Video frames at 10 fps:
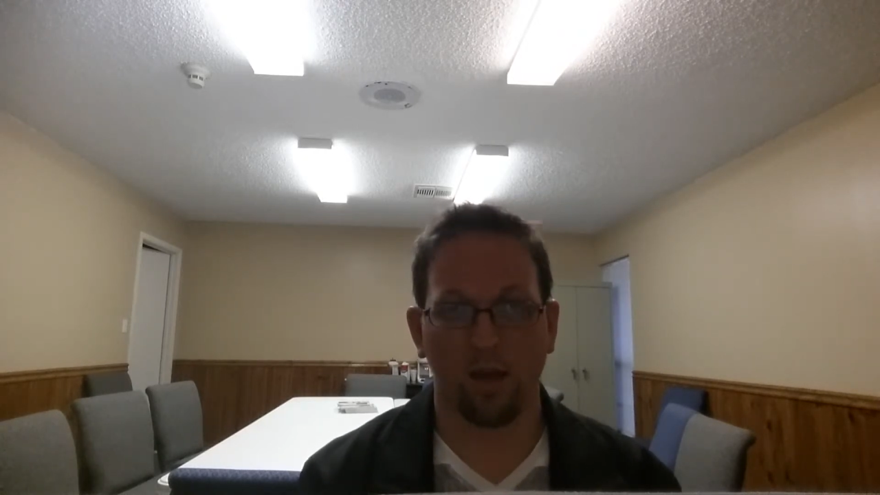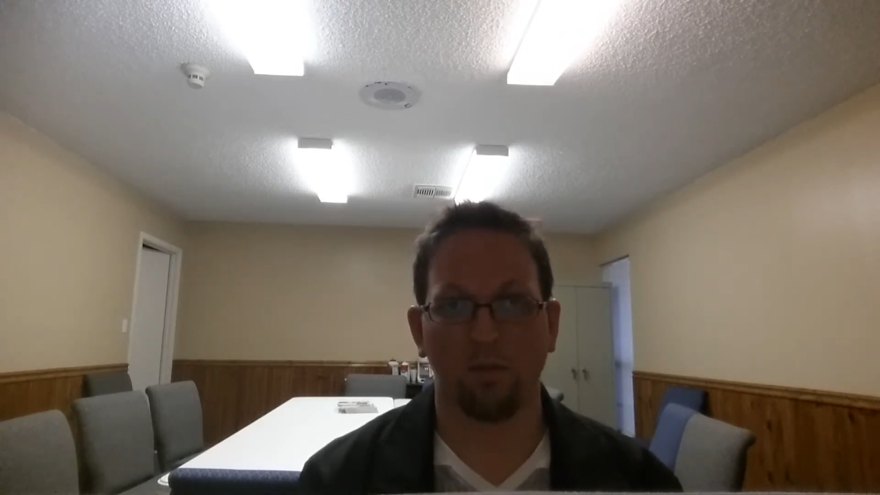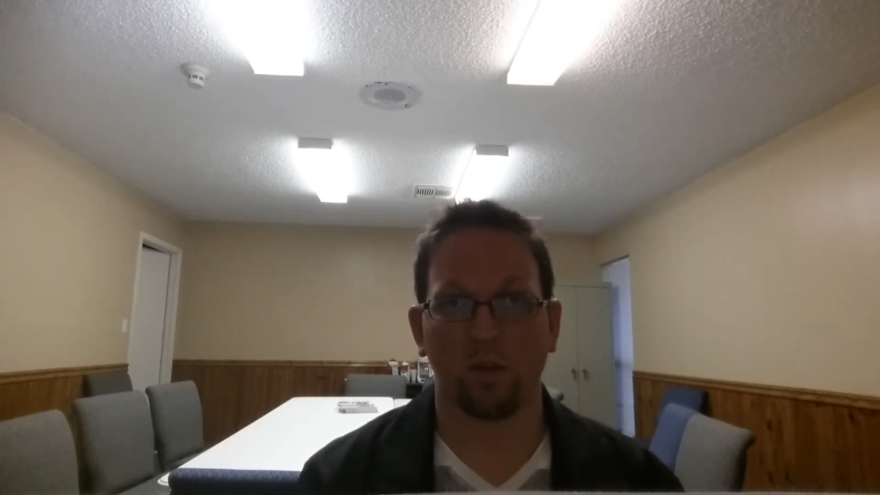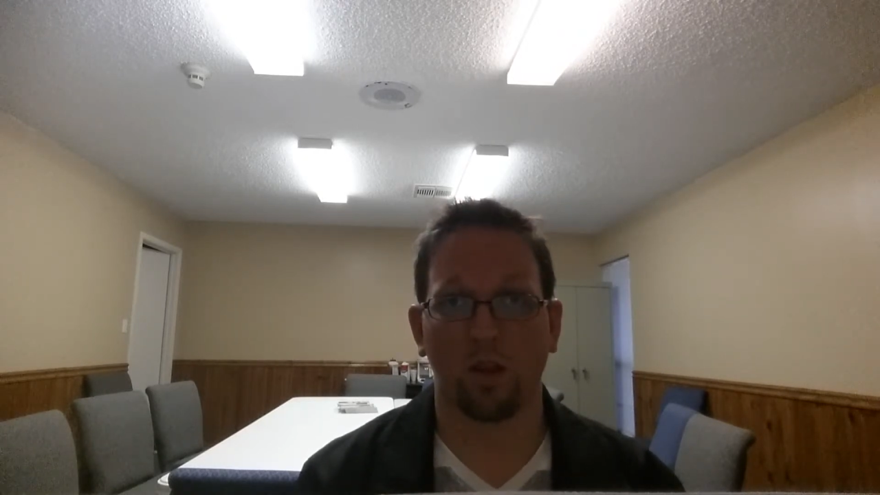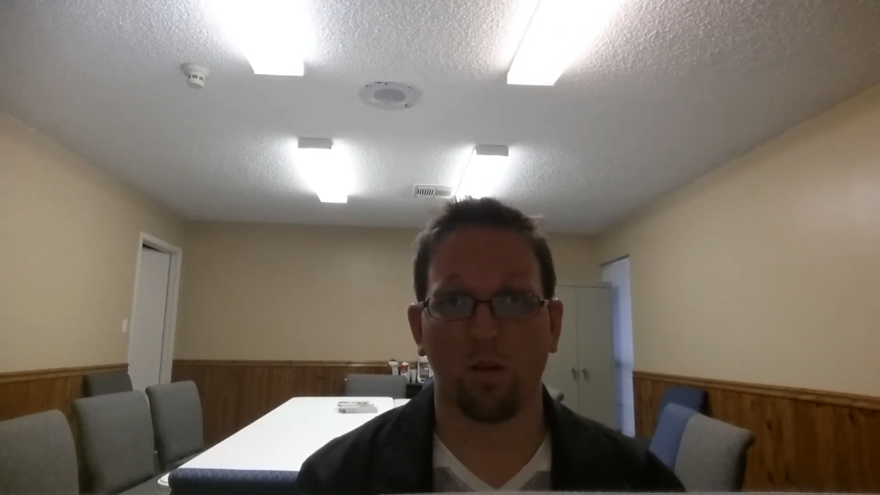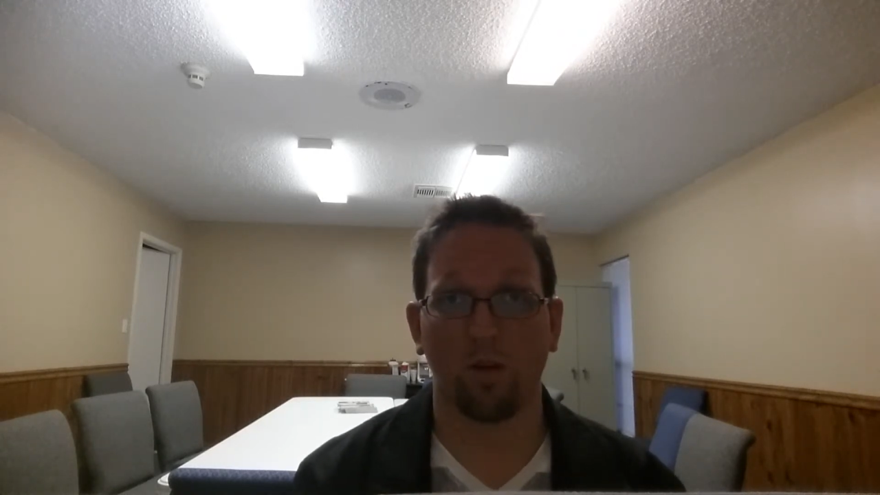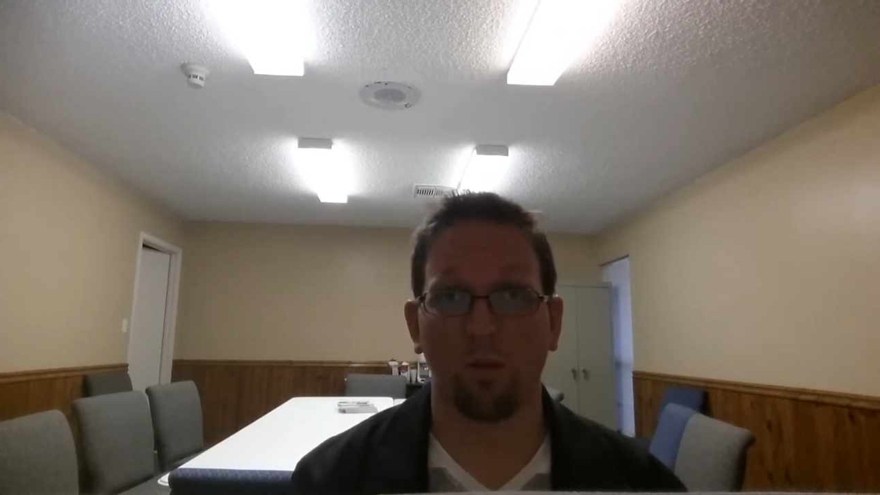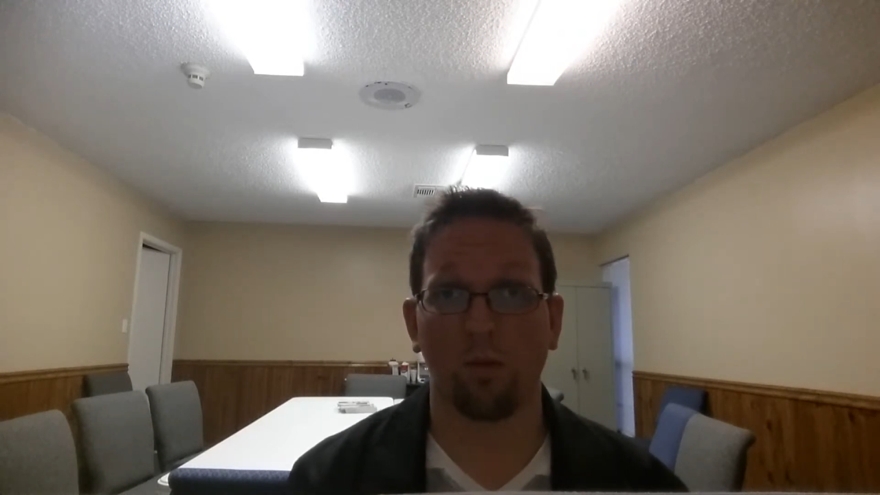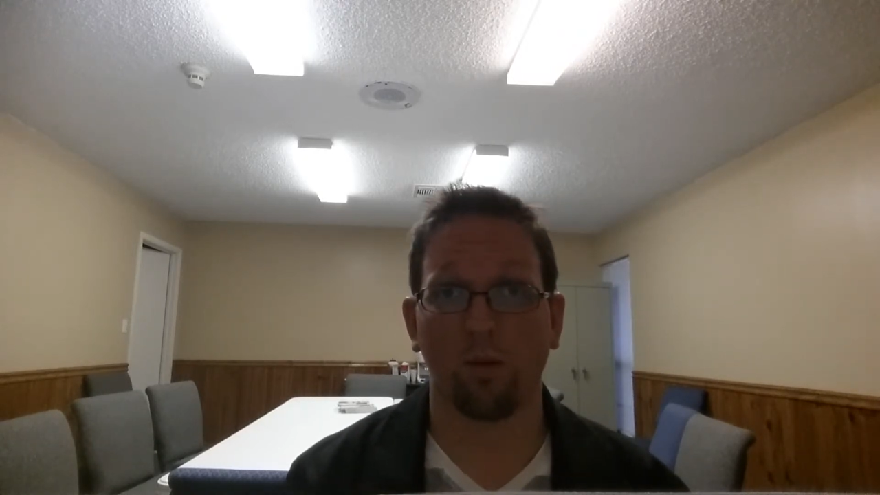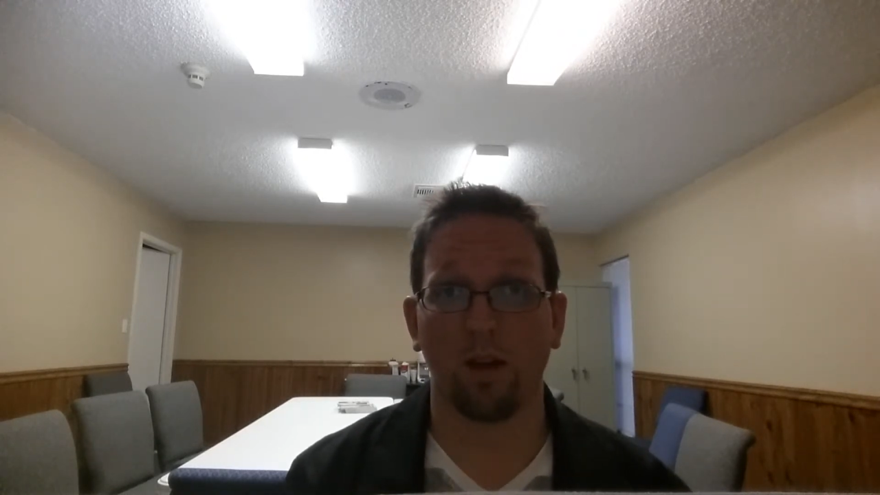so that way we'll
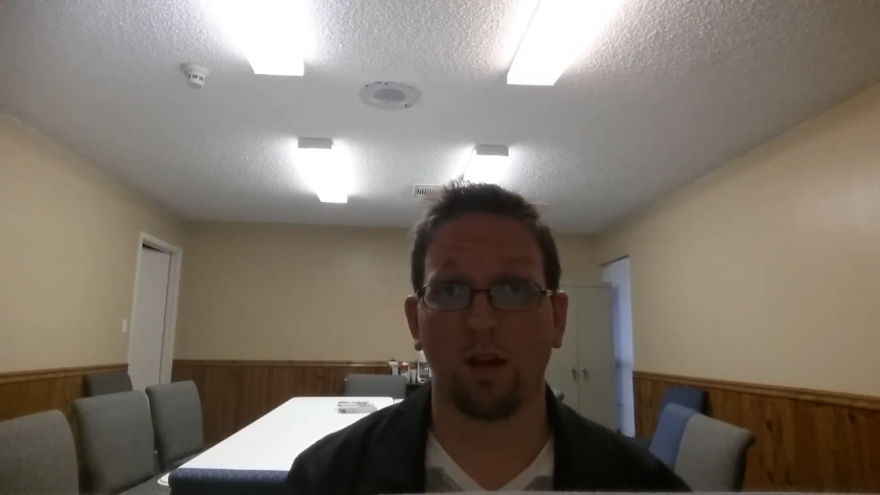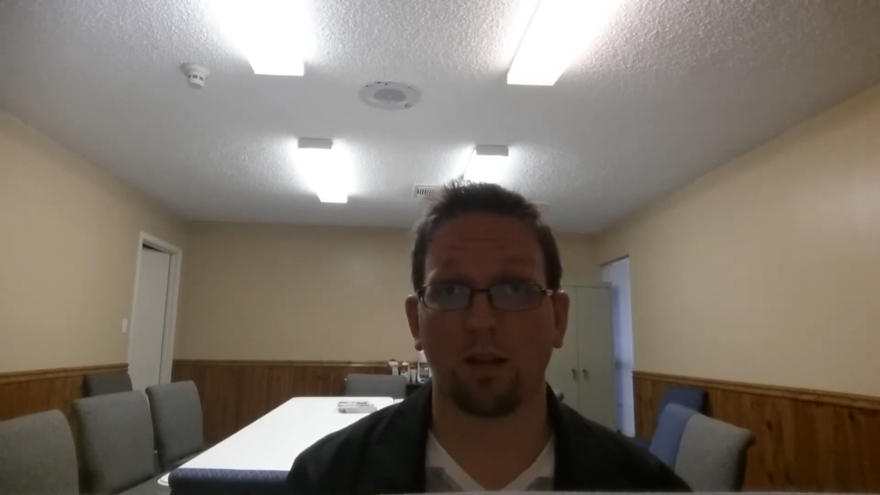be ready to